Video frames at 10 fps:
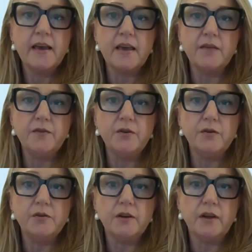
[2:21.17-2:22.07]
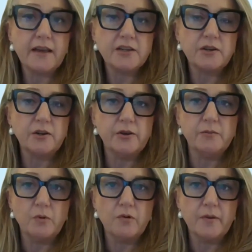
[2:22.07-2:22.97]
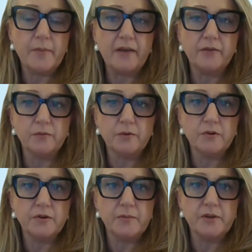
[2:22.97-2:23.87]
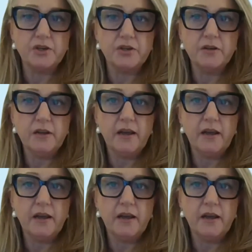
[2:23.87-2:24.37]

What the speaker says: If you'd like to learn more about the Royal Commission,